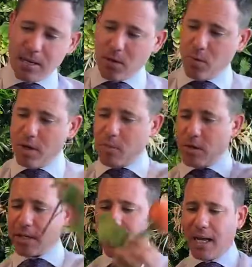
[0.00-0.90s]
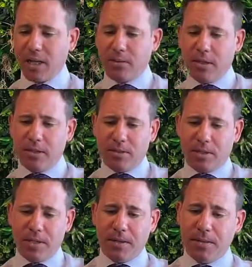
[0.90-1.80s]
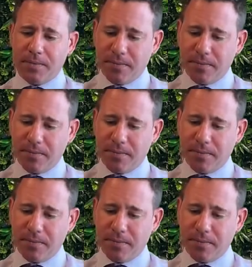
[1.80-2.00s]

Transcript: One more Kahala rose here.